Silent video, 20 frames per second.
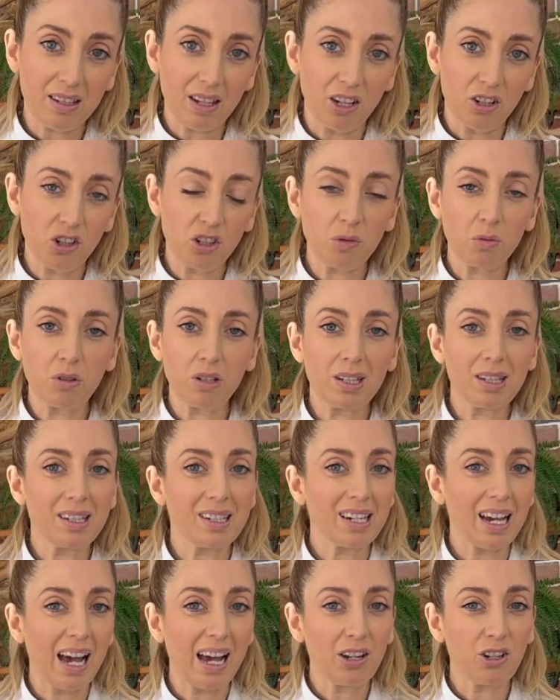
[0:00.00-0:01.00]
I just want to
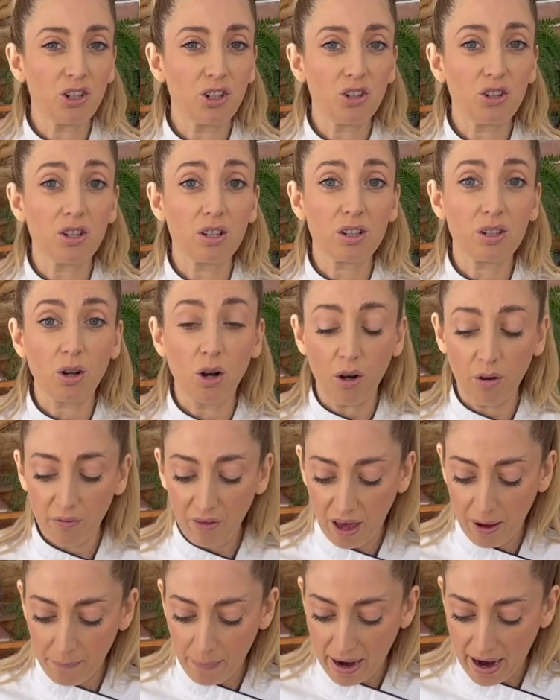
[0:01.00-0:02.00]
start to dissolve
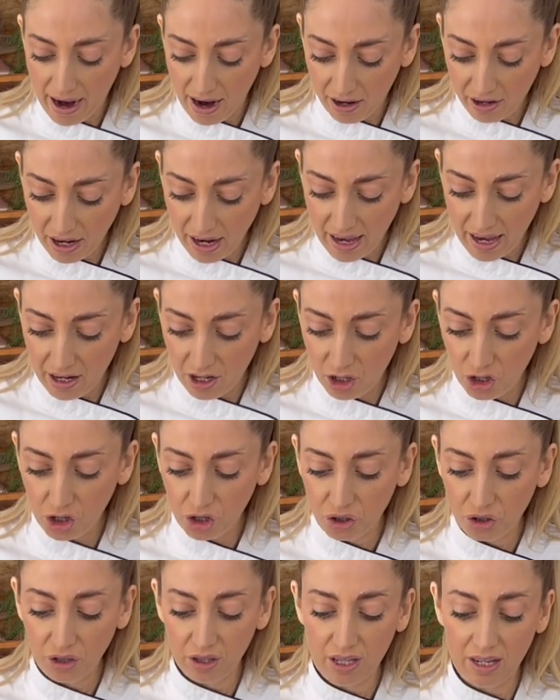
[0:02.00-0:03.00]
that powder and
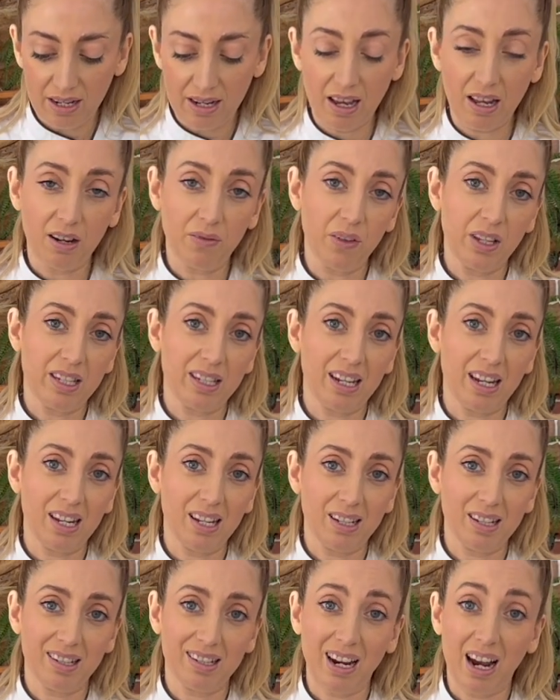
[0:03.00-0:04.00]
ensure that none of it's
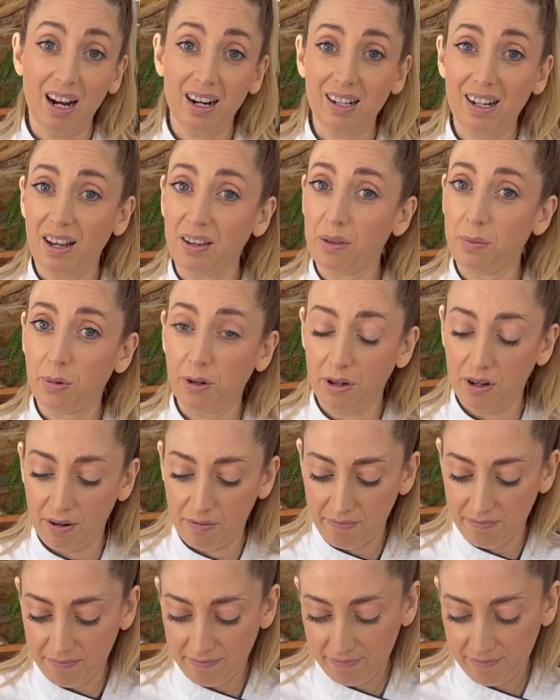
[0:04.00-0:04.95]
getting stuck down the bottom.